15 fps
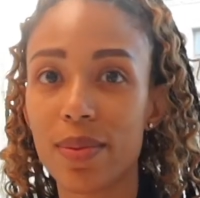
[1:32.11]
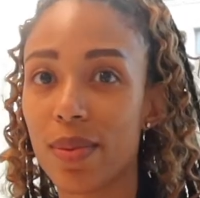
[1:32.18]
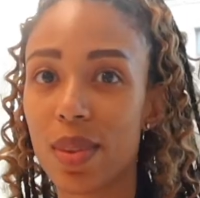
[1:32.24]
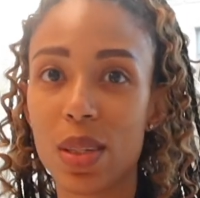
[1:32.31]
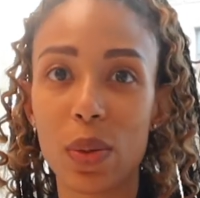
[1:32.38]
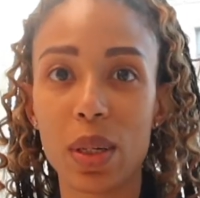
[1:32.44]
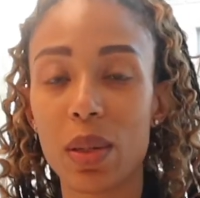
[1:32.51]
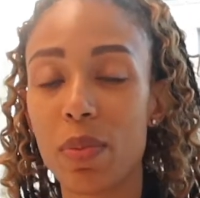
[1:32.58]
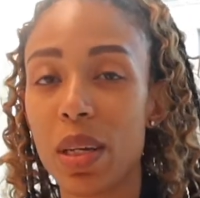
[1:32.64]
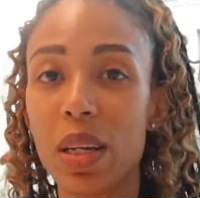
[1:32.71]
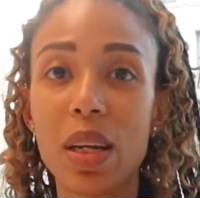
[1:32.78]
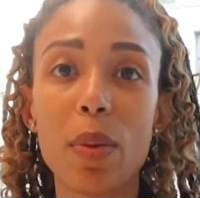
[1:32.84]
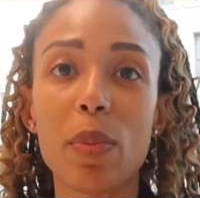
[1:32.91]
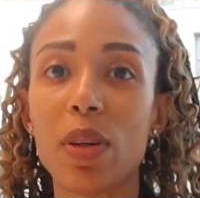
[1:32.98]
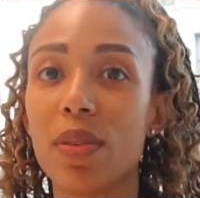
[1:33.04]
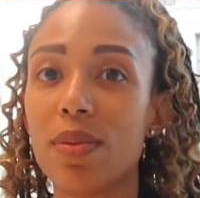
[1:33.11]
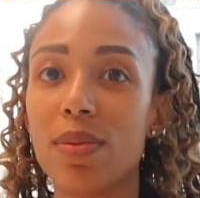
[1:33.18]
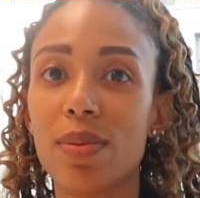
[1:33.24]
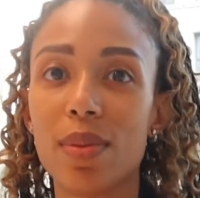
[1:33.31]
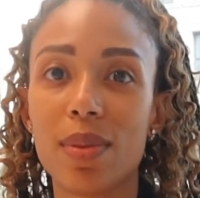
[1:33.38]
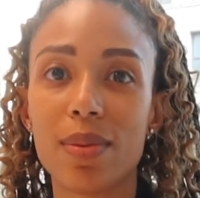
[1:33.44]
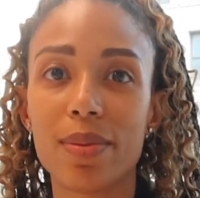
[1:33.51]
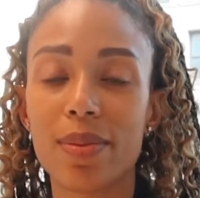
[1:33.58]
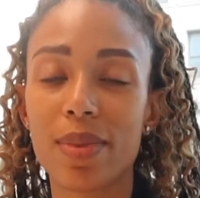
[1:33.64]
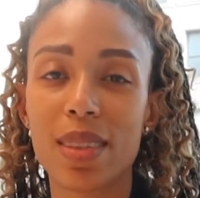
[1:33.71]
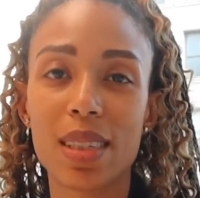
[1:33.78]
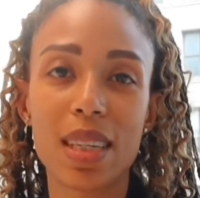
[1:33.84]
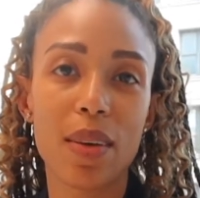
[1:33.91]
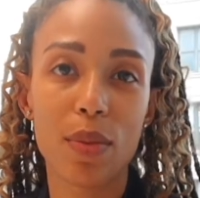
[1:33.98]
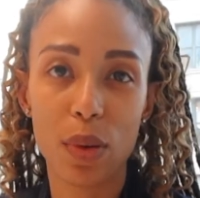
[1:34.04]
So it could be a number of
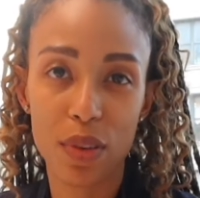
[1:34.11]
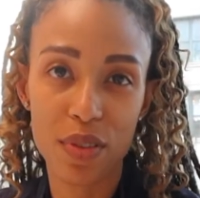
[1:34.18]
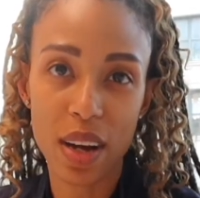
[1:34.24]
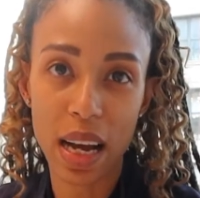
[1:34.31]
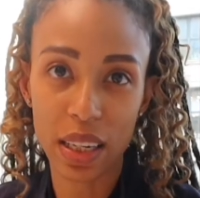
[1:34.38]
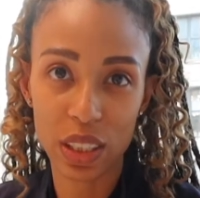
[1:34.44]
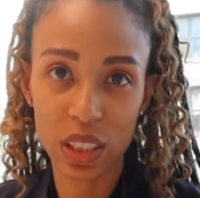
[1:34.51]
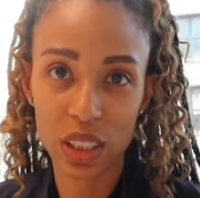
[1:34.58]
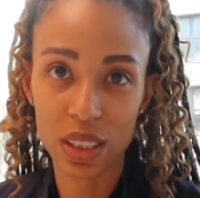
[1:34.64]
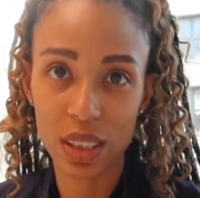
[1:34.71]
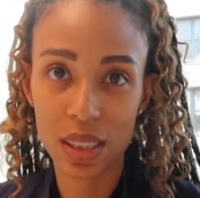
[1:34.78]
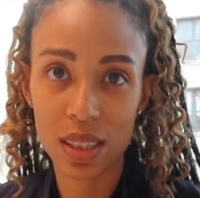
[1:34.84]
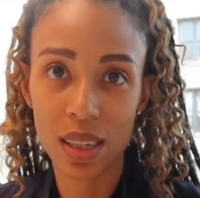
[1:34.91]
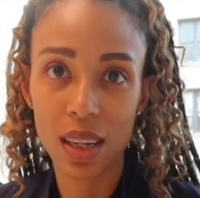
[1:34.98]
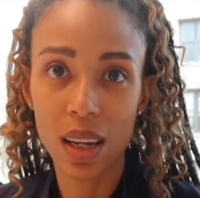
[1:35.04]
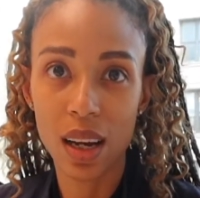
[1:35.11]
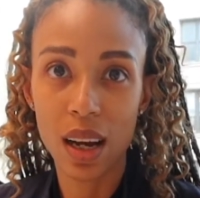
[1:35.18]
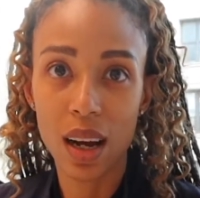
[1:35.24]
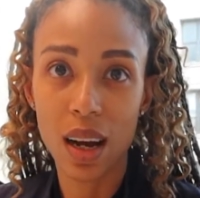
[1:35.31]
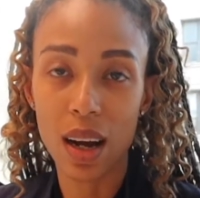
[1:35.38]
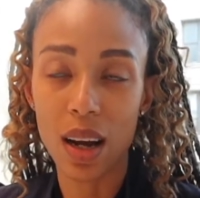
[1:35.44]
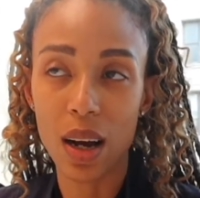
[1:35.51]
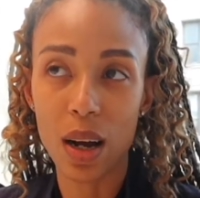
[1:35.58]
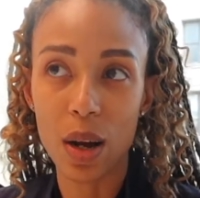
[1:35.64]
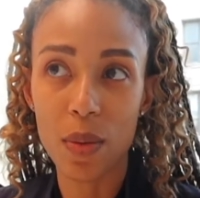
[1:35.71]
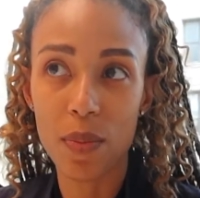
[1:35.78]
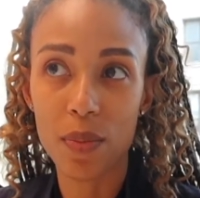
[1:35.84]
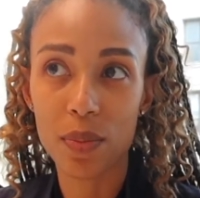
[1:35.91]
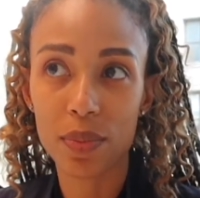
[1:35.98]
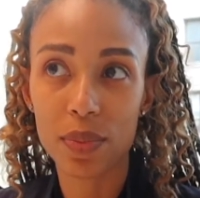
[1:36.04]
several factors
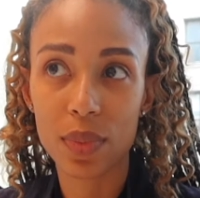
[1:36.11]
on